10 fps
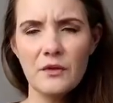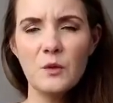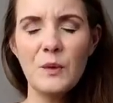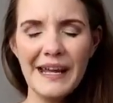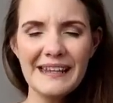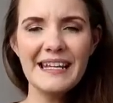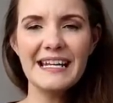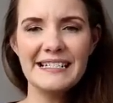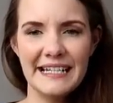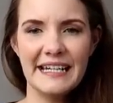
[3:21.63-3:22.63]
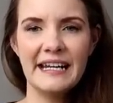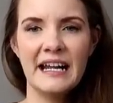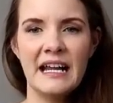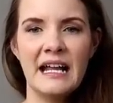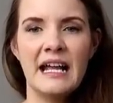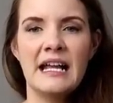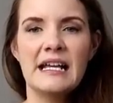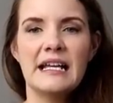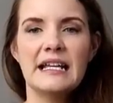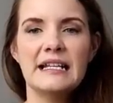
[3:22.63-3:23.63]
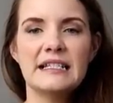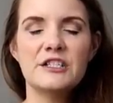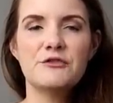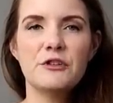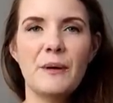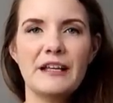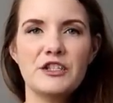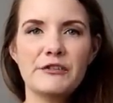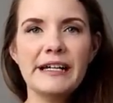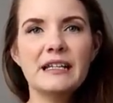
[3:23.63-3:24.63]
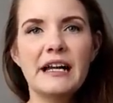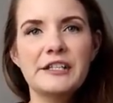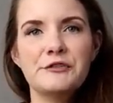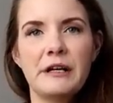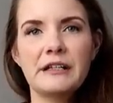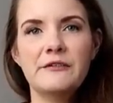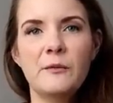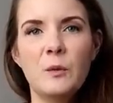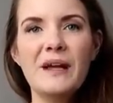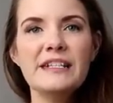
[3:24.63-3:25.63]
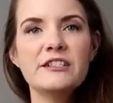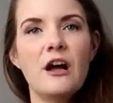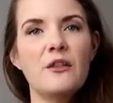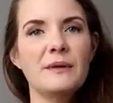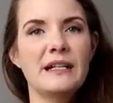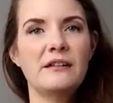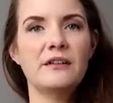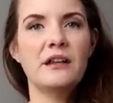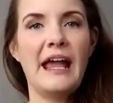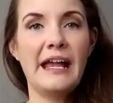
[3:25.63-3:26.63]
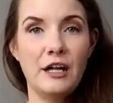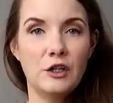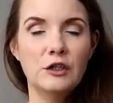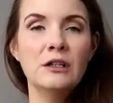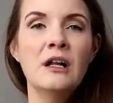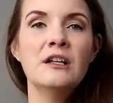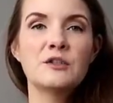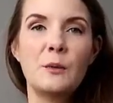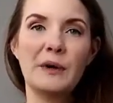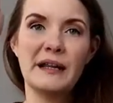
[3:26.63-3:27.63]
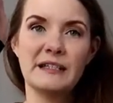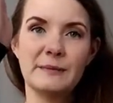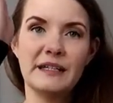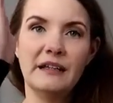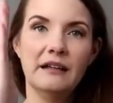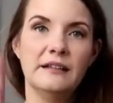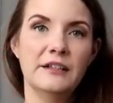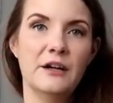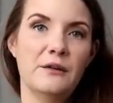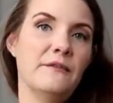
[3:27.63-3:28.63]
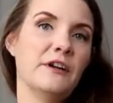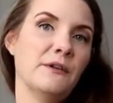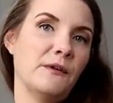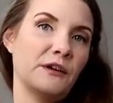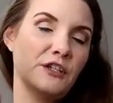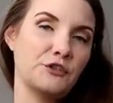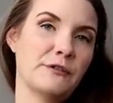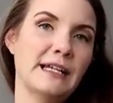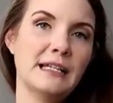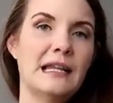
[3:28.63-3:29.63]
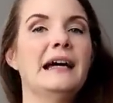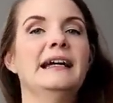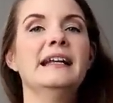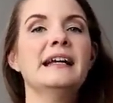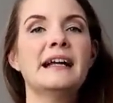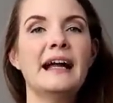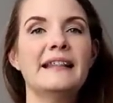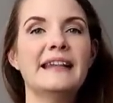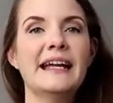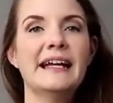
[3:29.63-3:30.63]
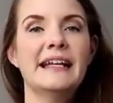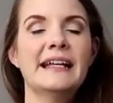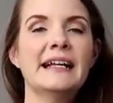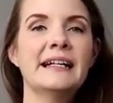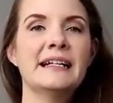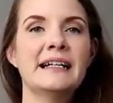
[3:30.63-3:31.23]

the way that I did it is I drew a straight line directly from the waist all the way down to the ankle. So I wanted that to be, you know, a very, very straight line, and then